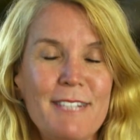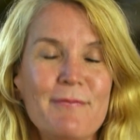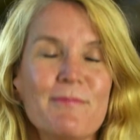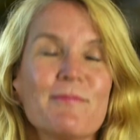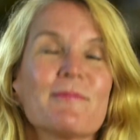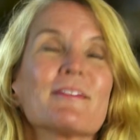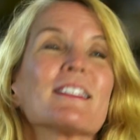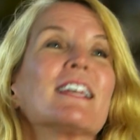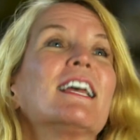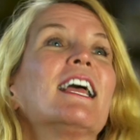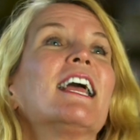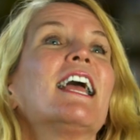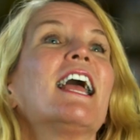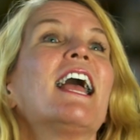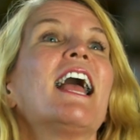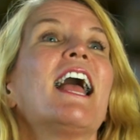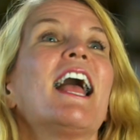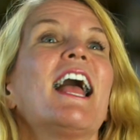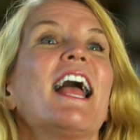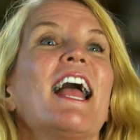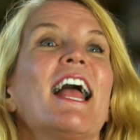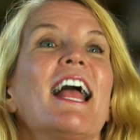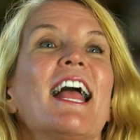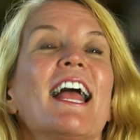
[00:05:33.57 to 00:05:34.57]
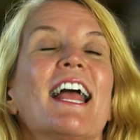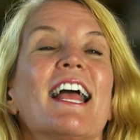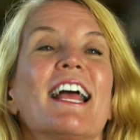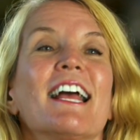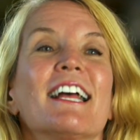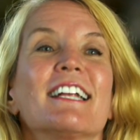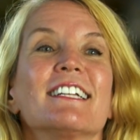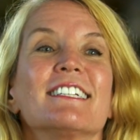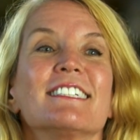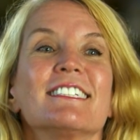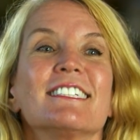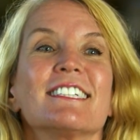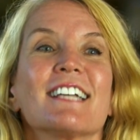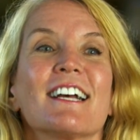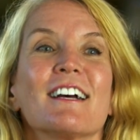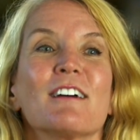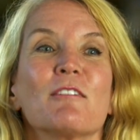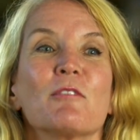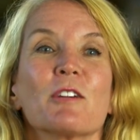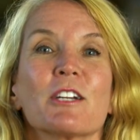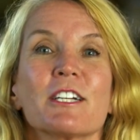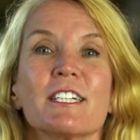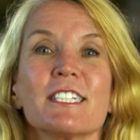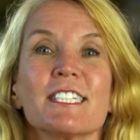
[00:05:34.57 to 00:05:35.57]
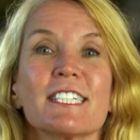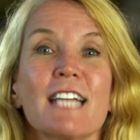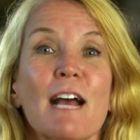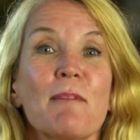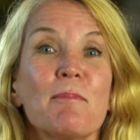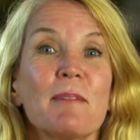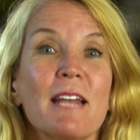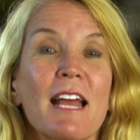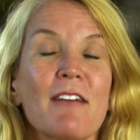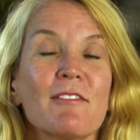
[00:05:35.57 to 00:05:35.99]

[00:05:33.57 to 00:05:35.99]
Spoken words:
In that instance, often it does look better